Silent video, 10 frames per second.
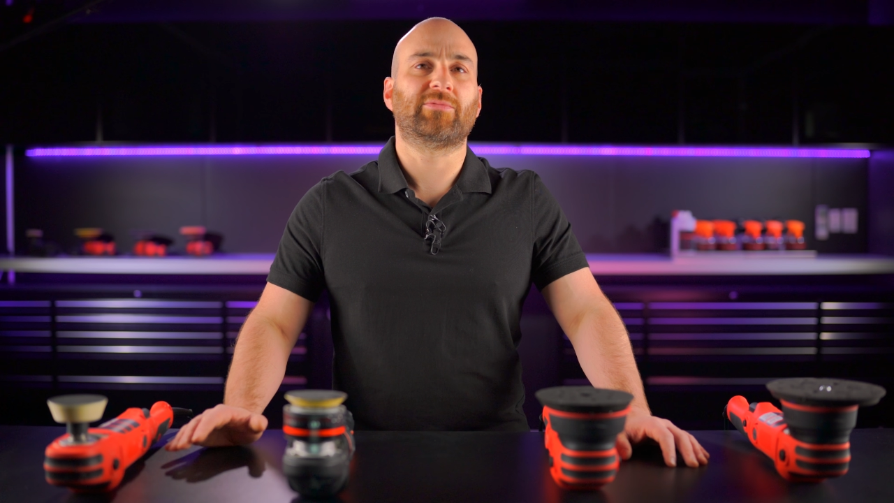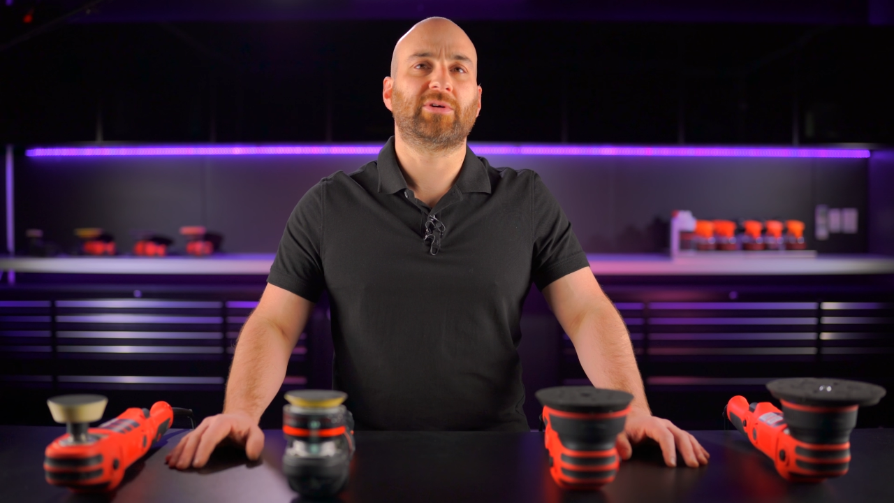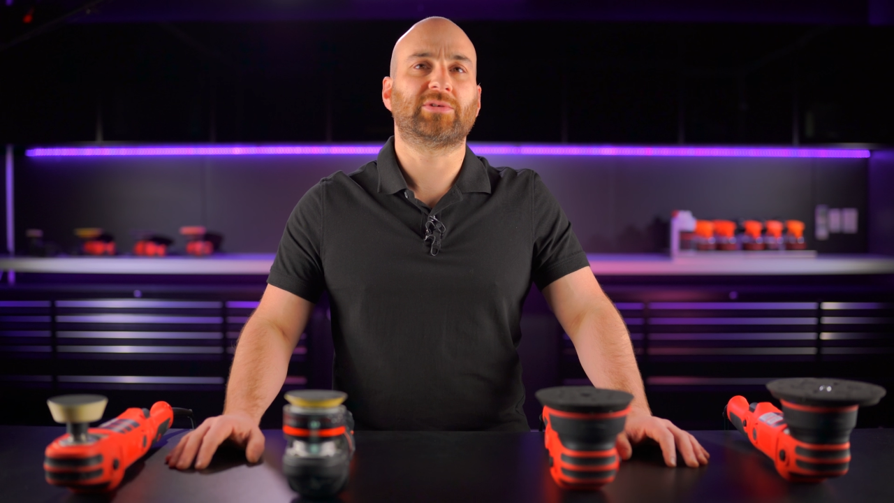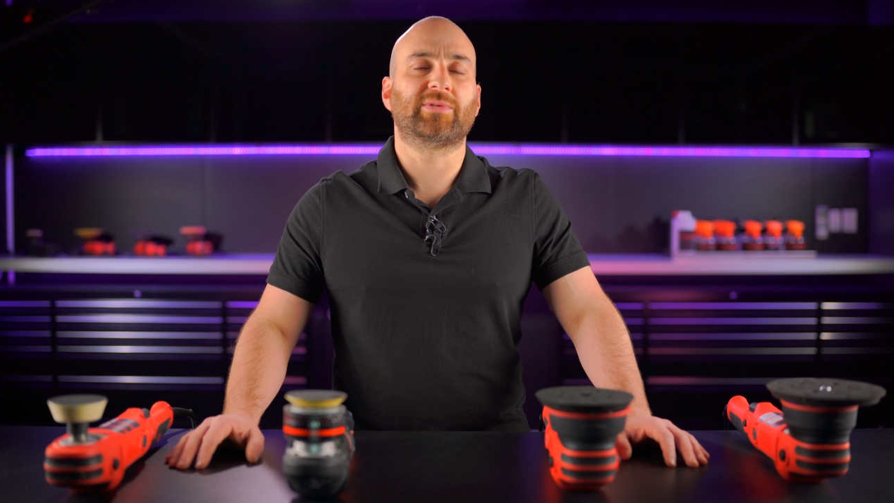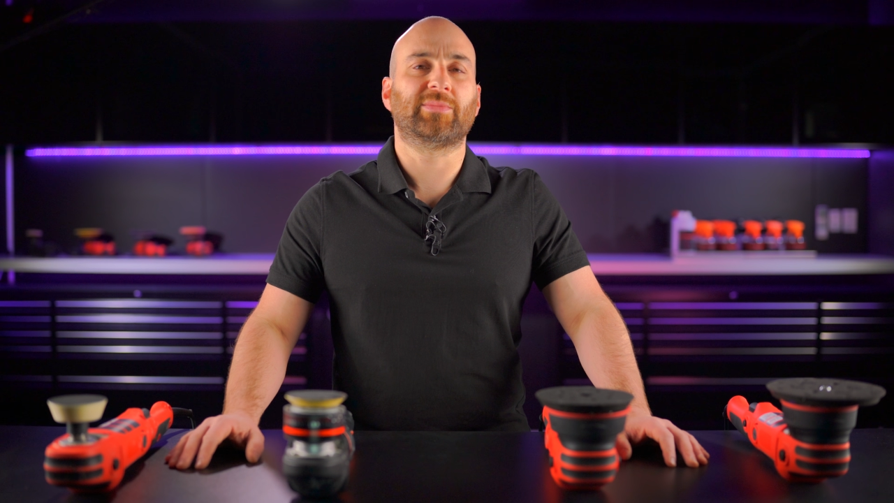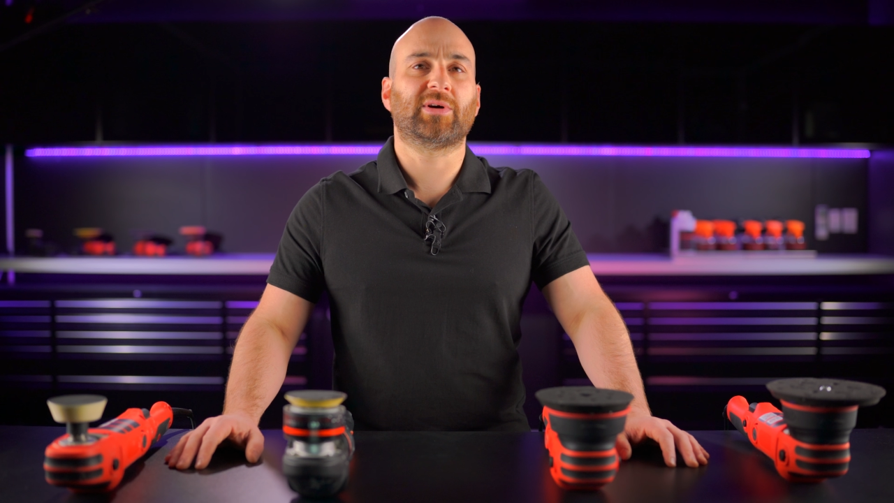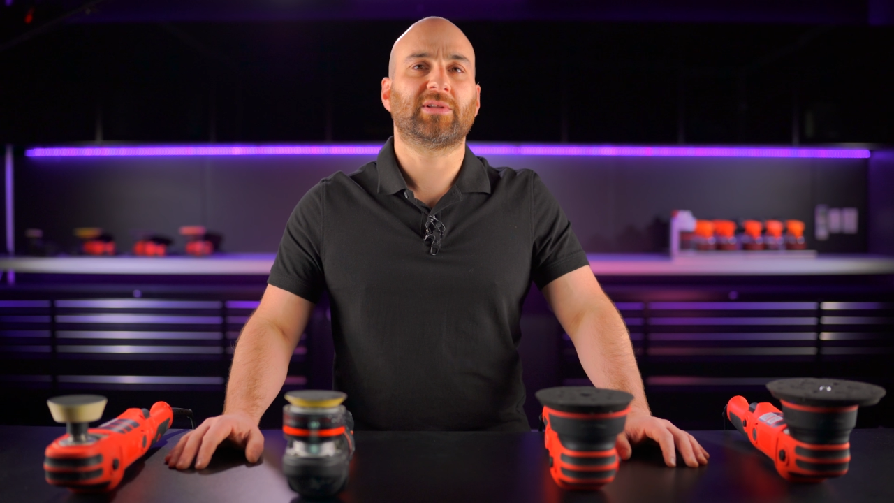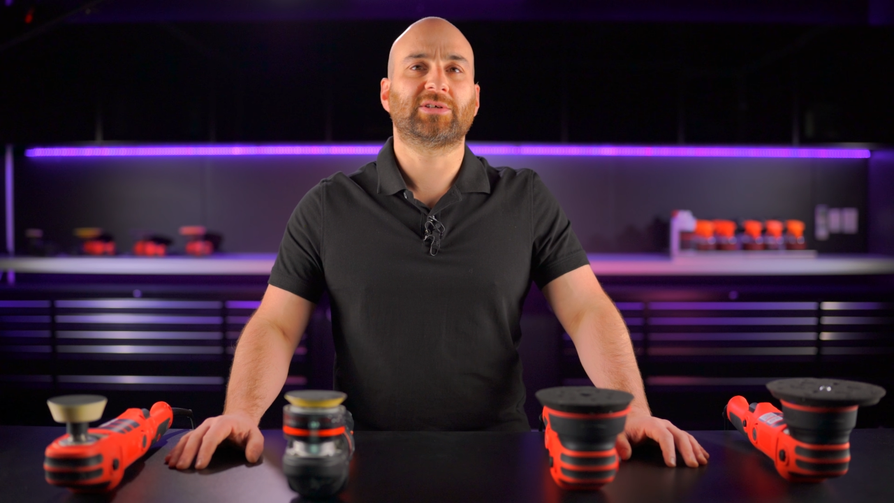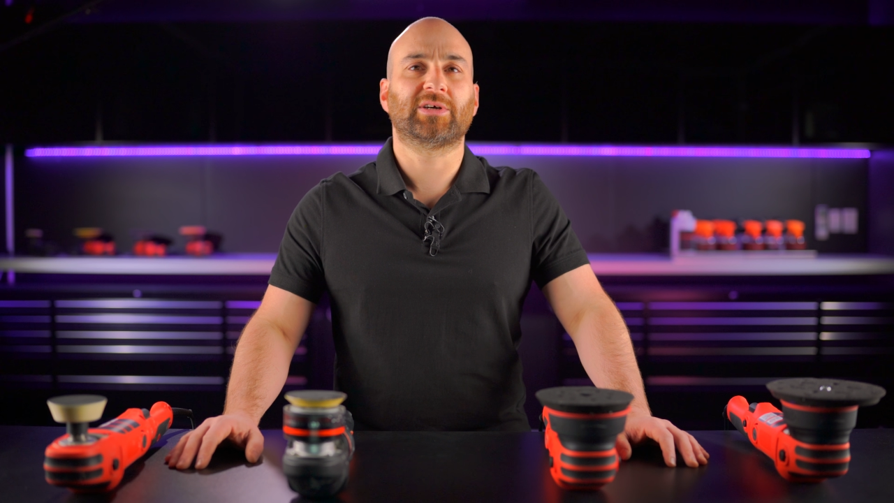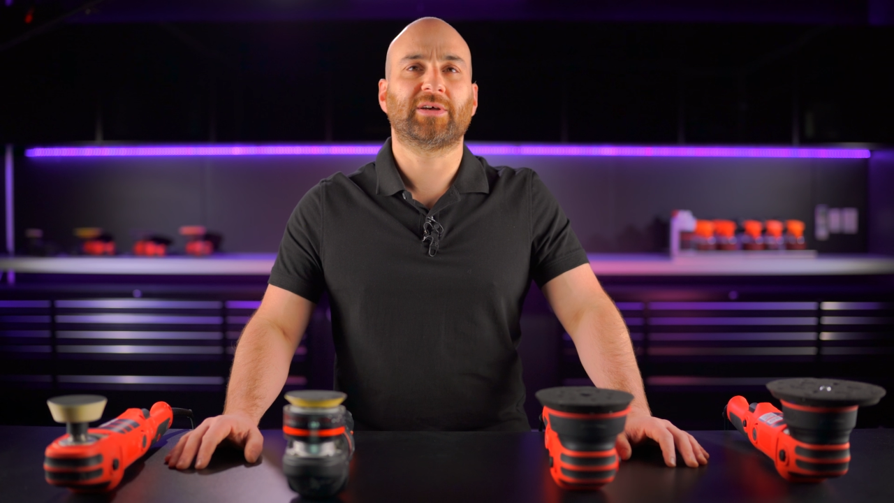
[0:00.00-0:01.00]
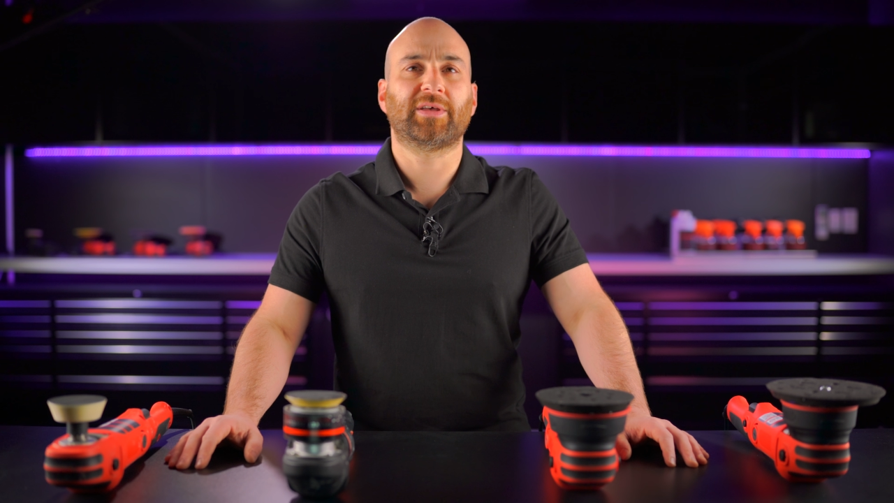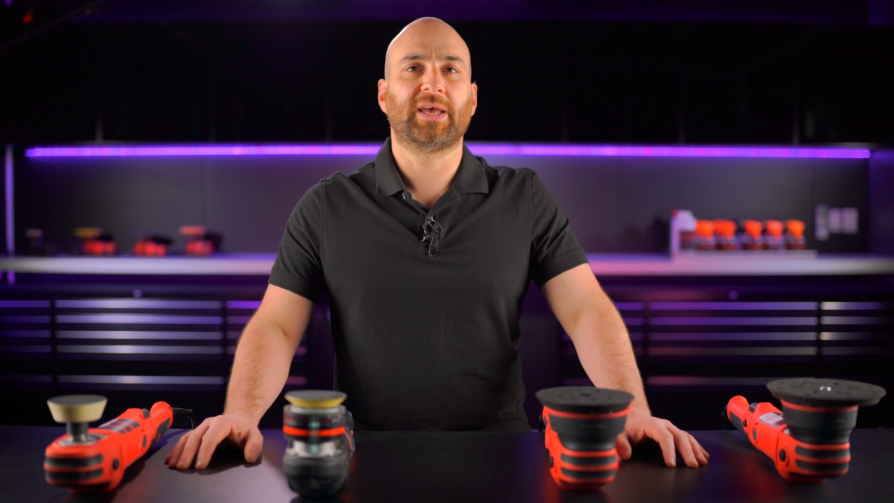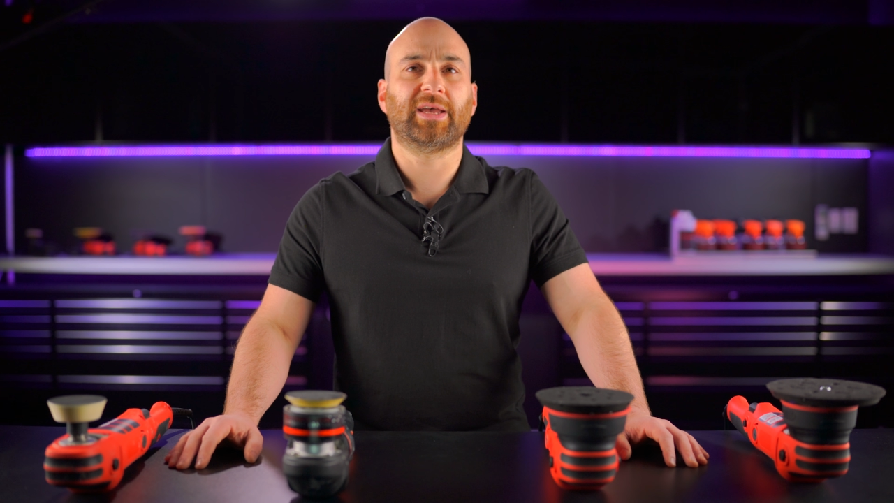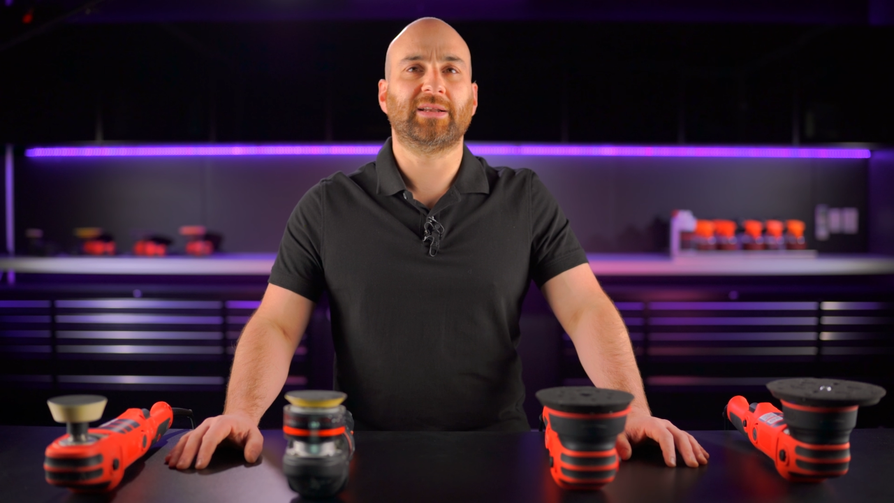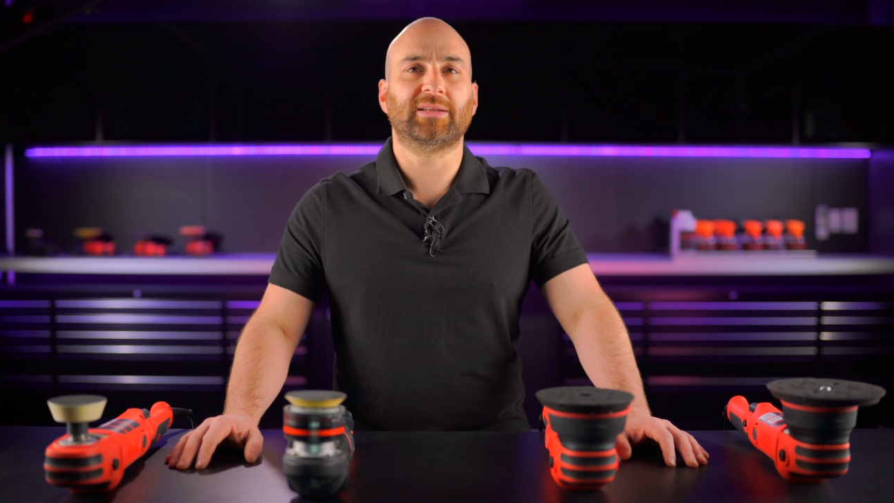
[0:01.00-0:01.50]
a rotary polisher
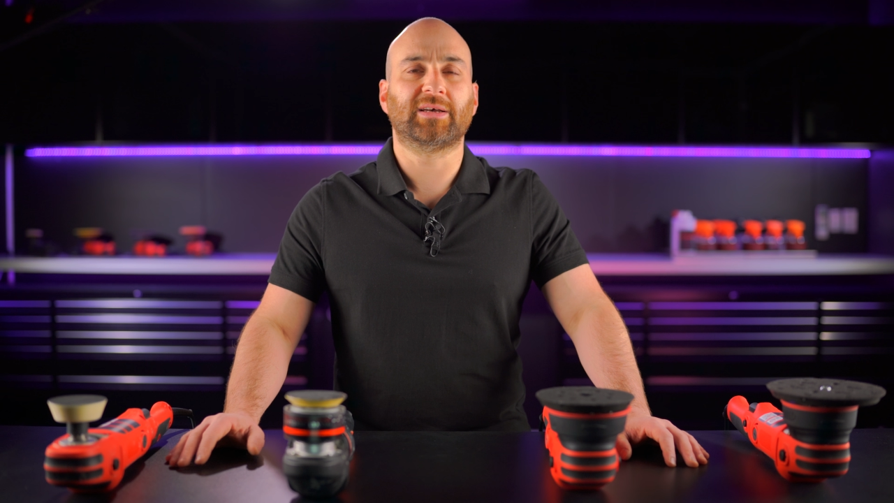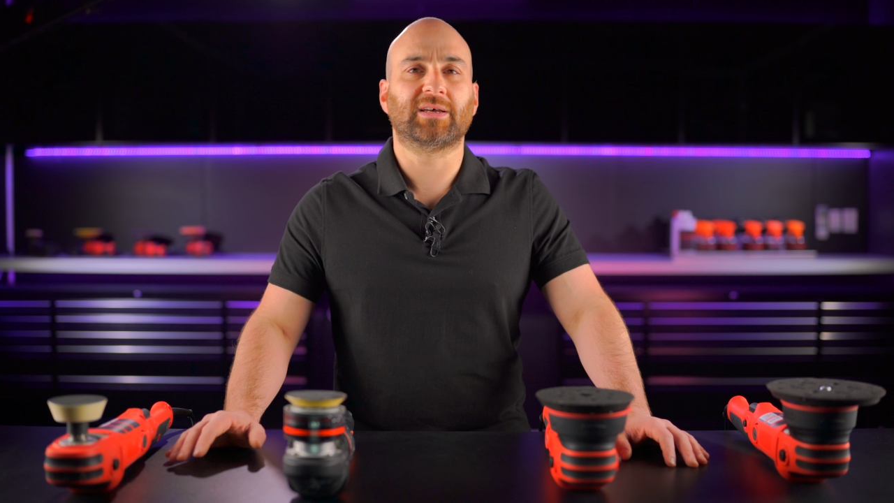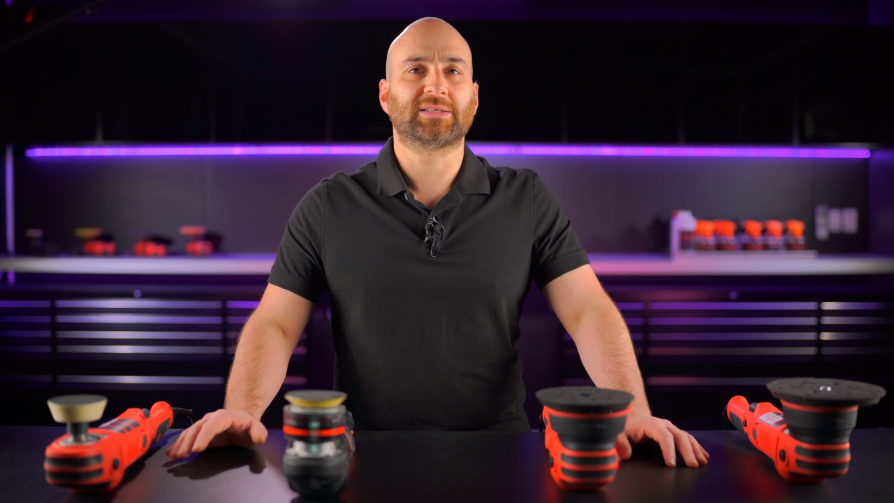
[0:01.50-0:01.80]
and